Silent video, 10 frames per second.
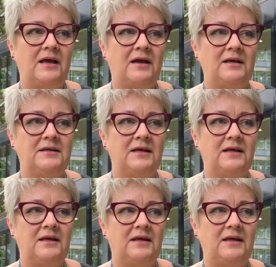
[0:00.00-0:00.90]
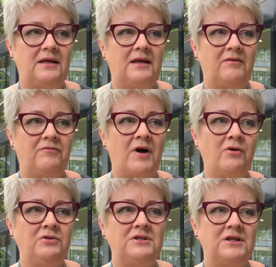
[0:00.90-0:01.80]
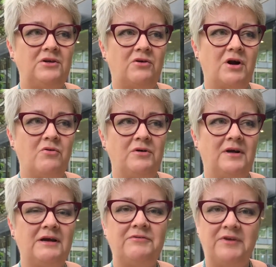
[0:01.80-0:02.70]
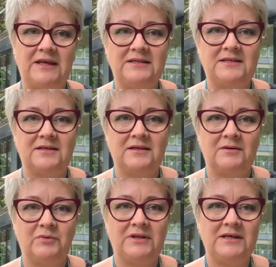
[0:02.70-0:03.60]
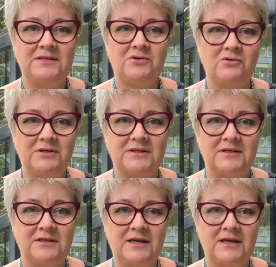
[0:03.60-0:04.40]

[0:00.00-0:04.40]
kind of found your own feet with these rules